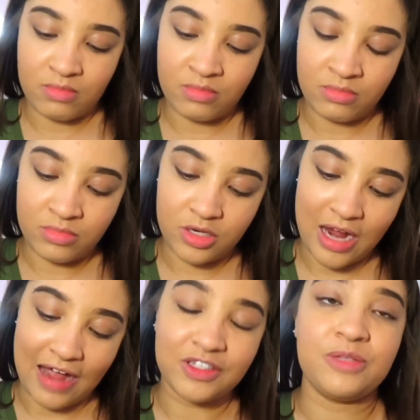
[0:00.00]
So yeah,
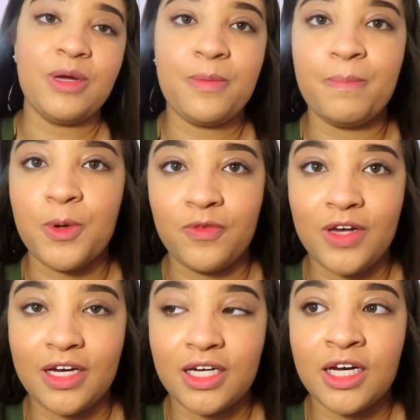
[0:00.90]
I've just been
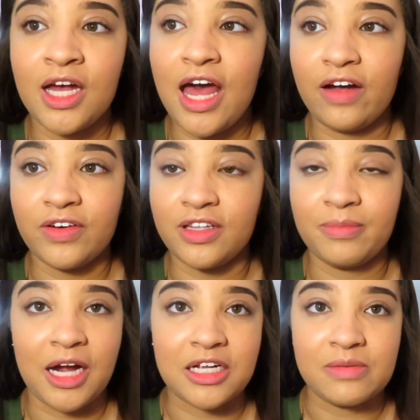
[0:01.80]
moving everything
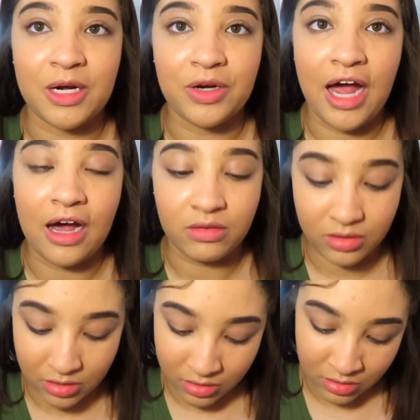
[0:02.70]
back into my
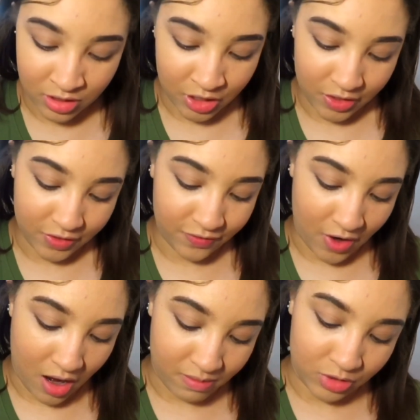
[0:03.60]
house
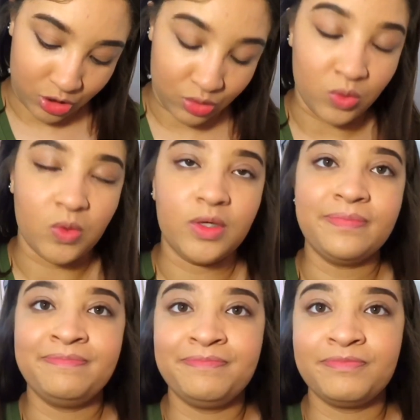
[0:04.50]
from school,
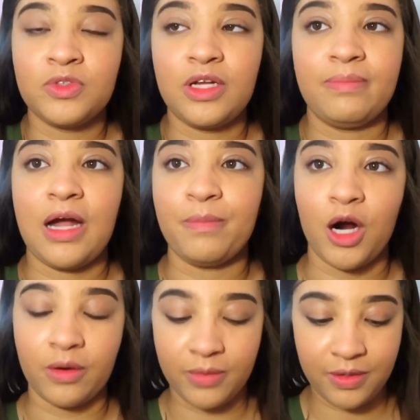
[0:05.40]
well, like my
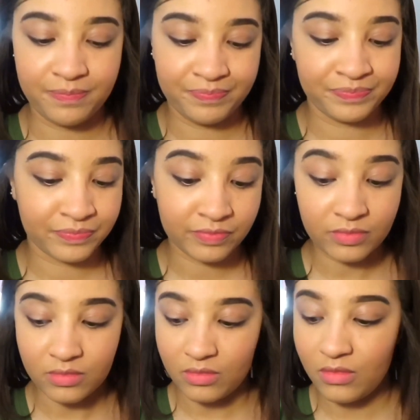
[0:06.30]
apartment.
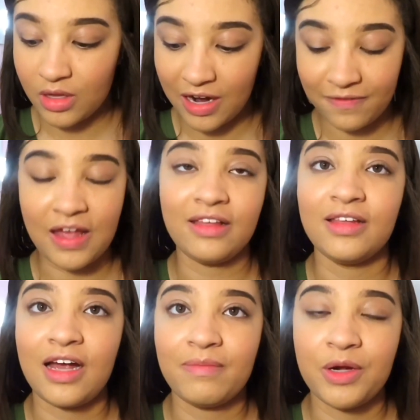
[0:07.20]
And I finally think I
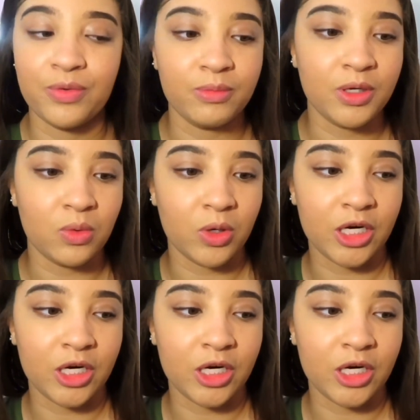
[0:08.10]
have my room in order.